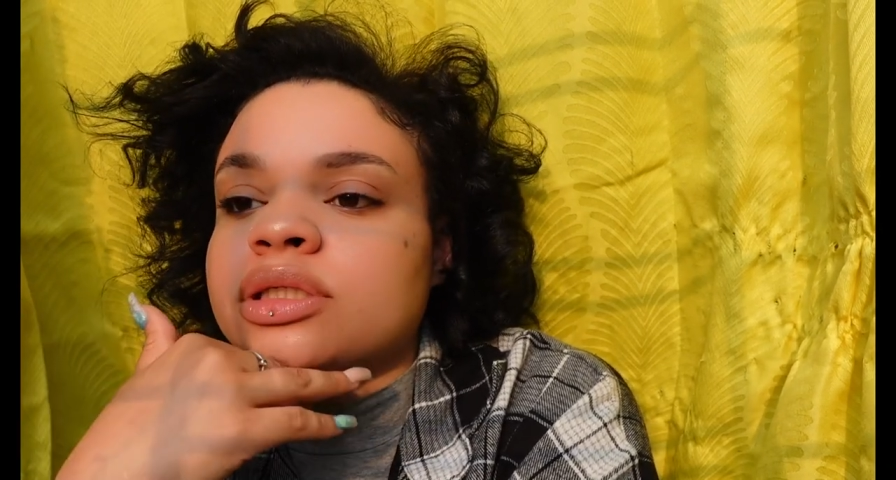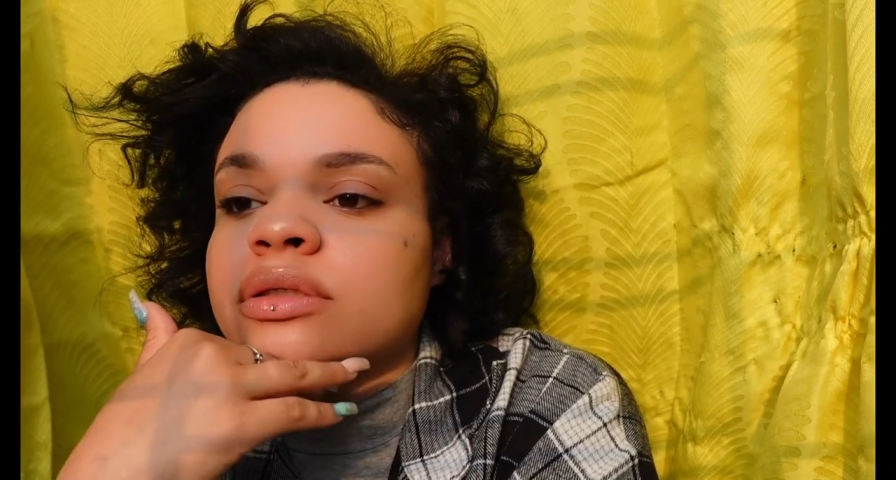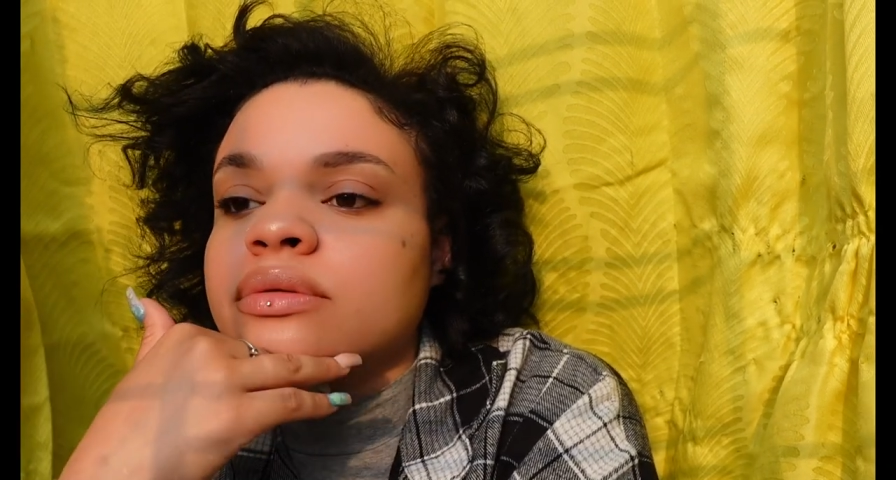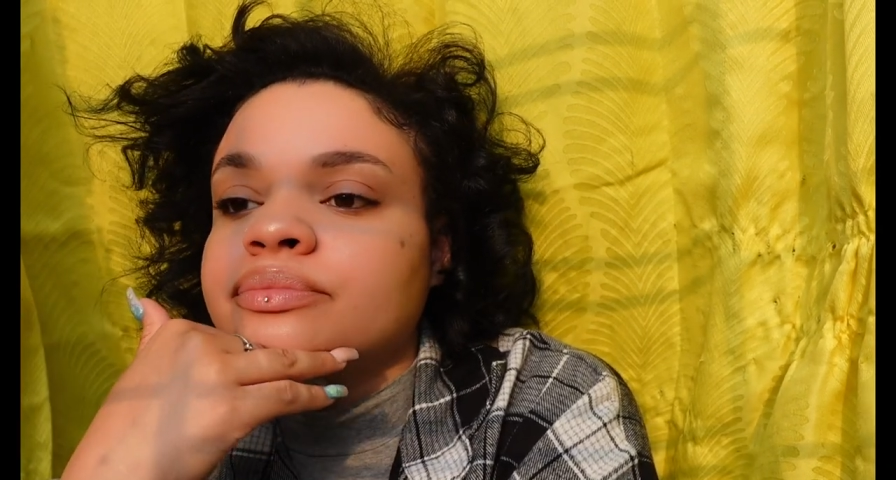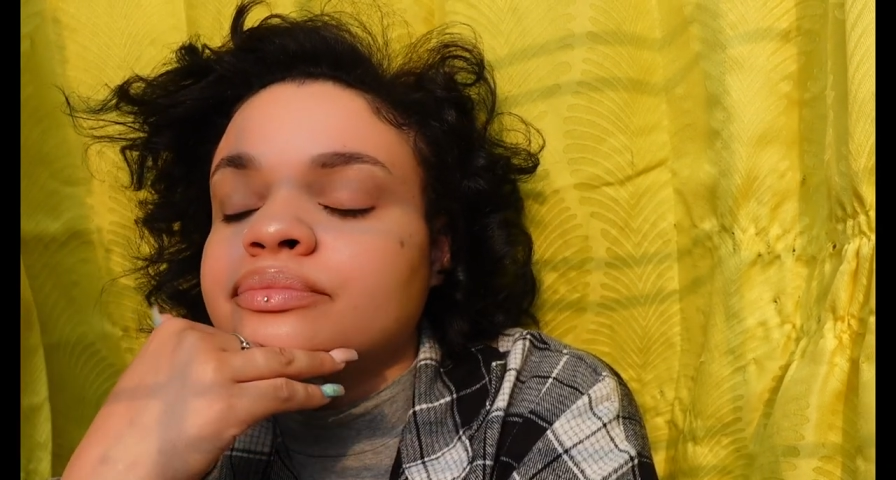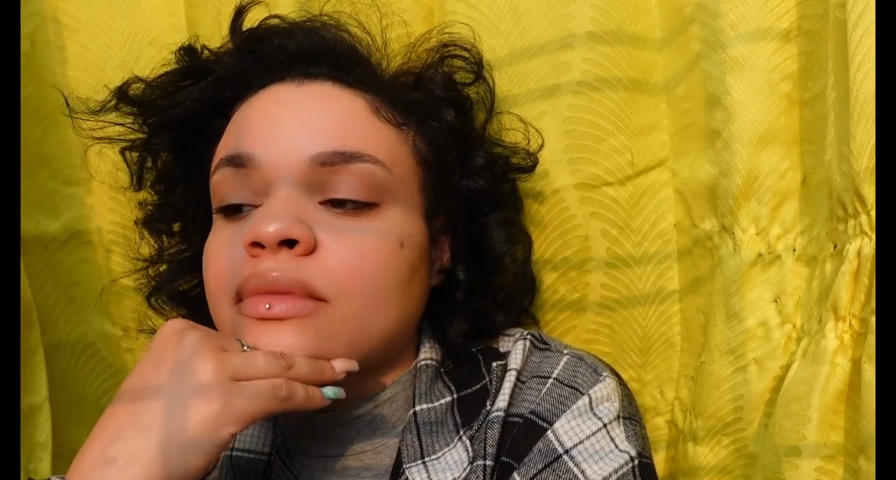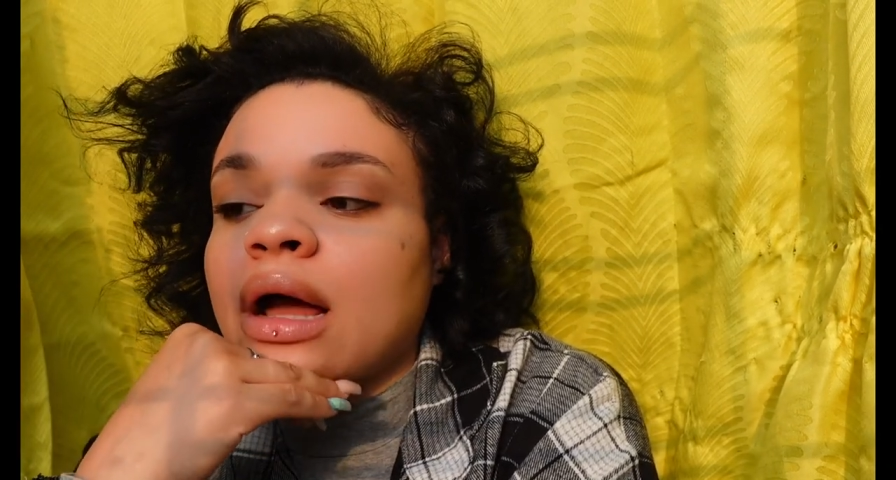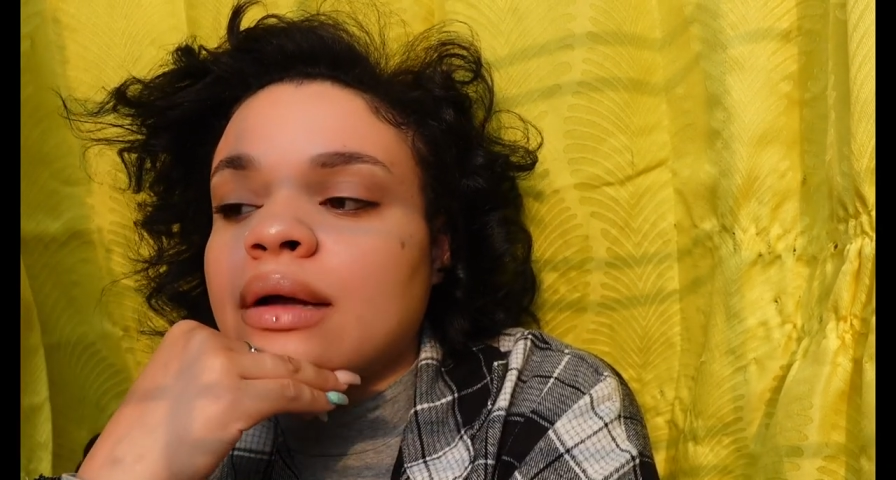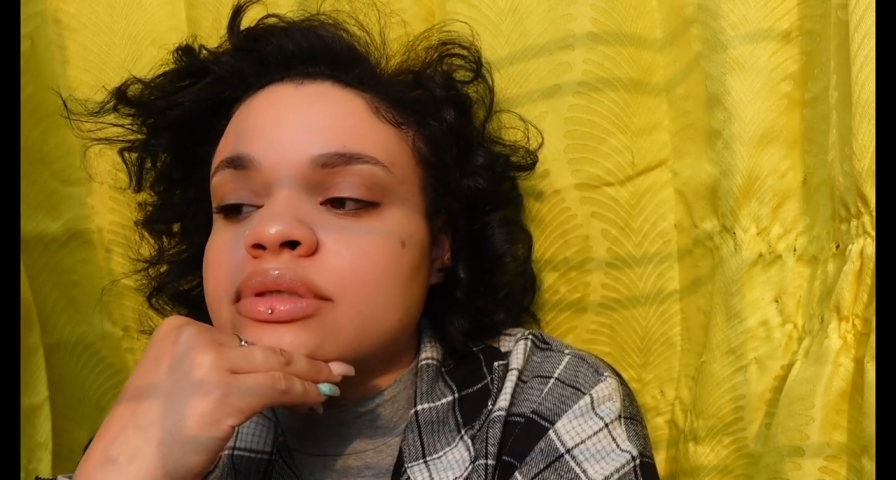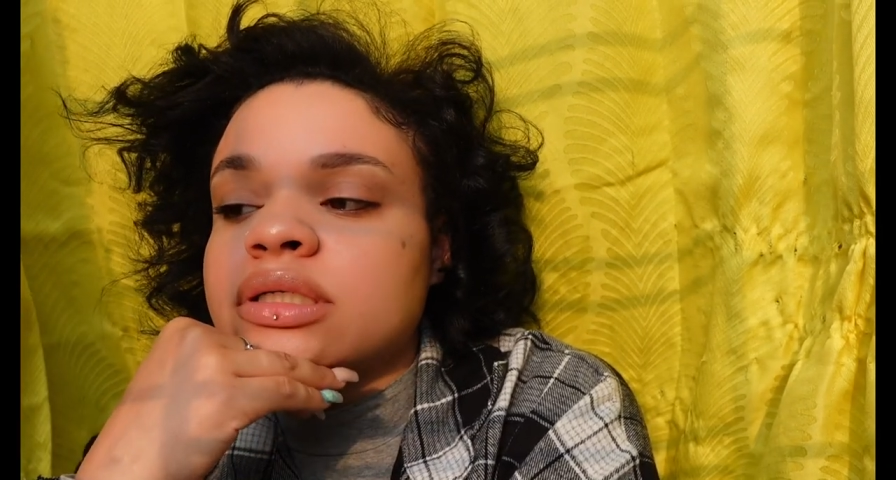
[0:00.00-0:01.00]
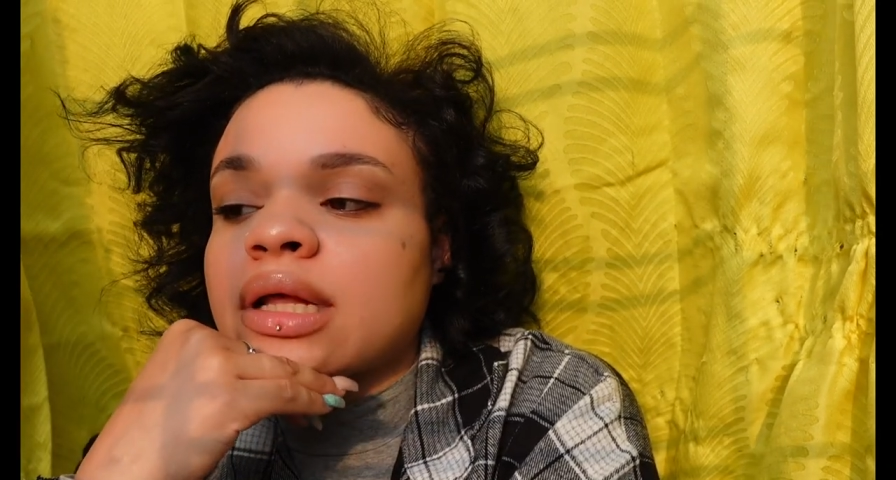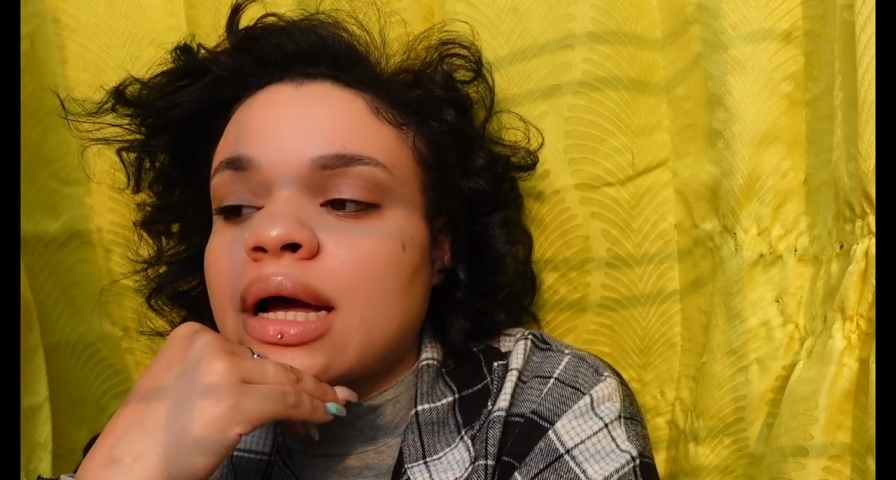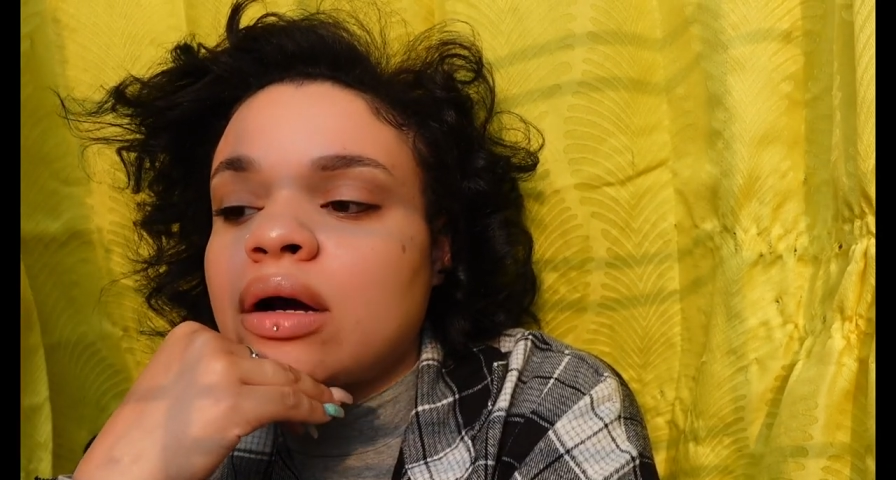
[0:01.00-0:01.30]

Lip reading: So I'm just like,